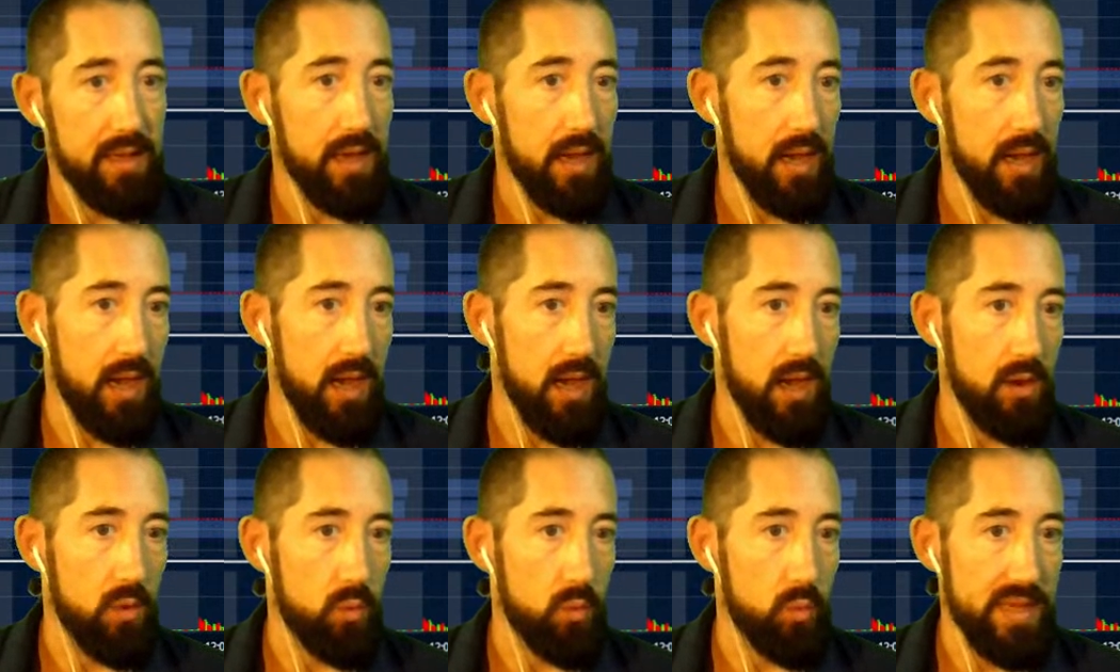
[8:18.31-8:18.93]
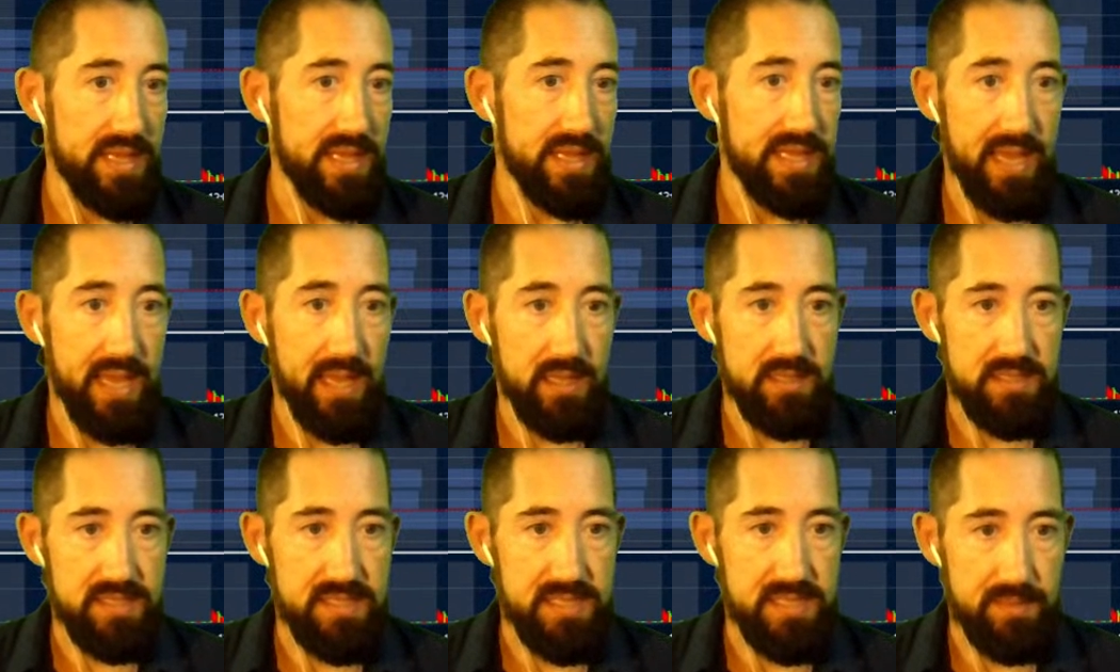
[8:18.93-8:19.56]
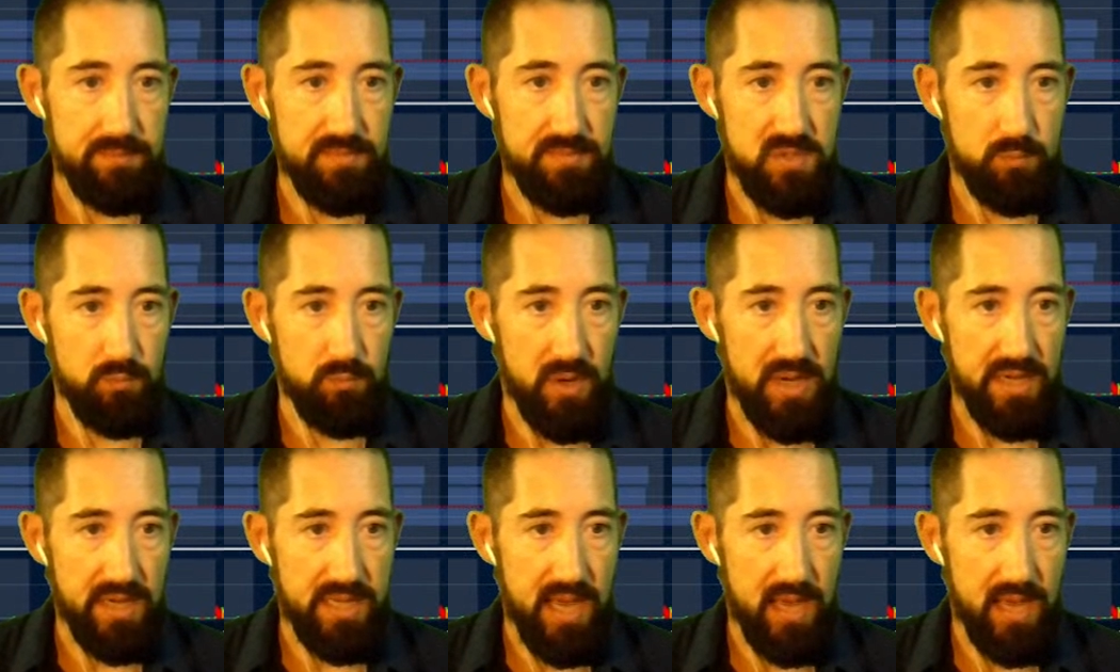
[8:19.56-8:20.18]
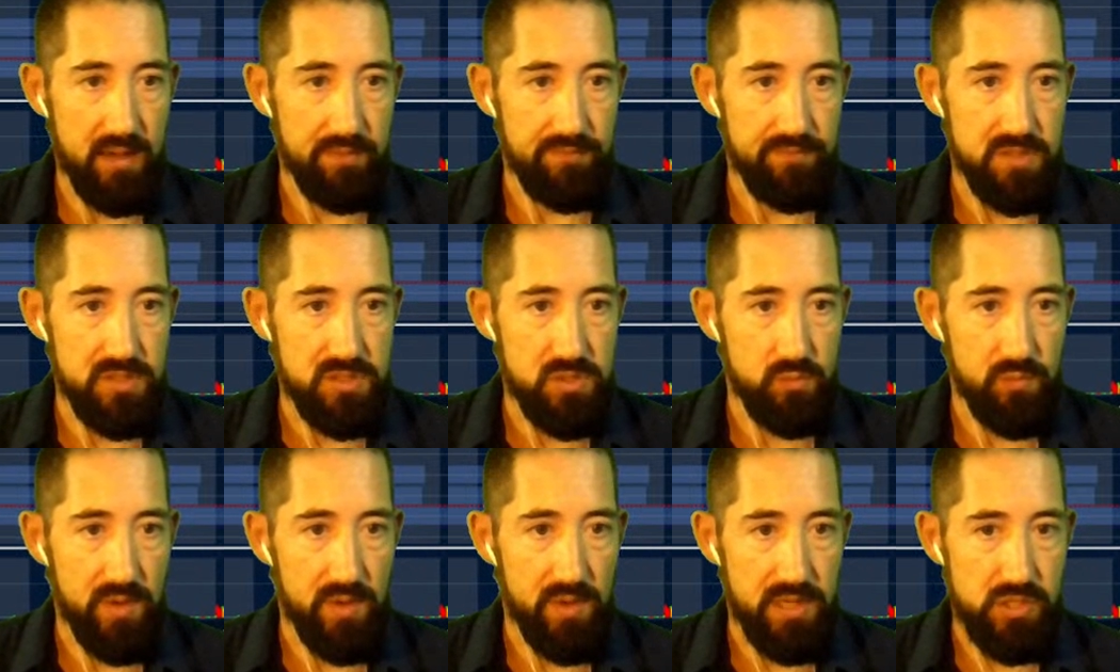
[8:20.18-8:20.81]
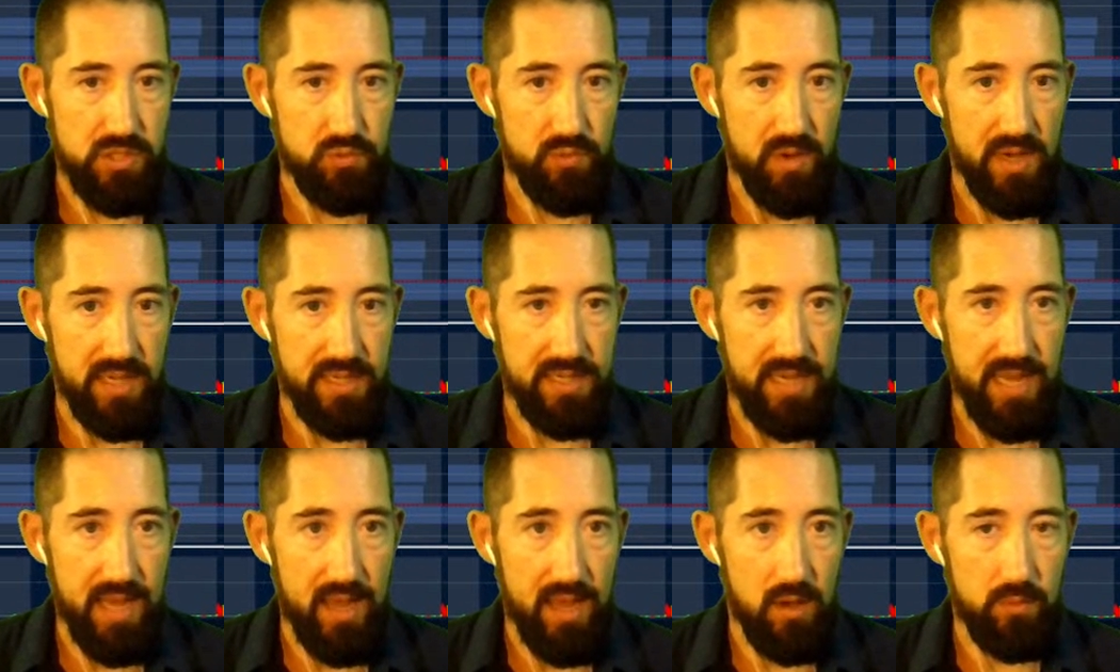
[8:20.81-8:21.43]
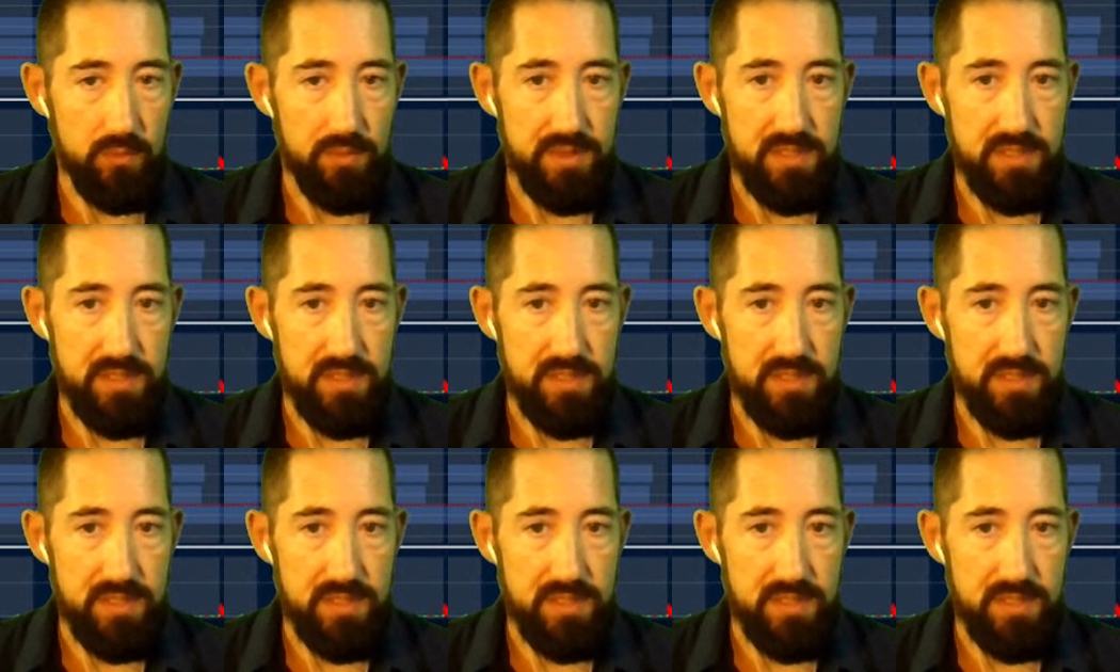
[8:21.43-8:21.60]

uh, we can't seem to break out of this range right now.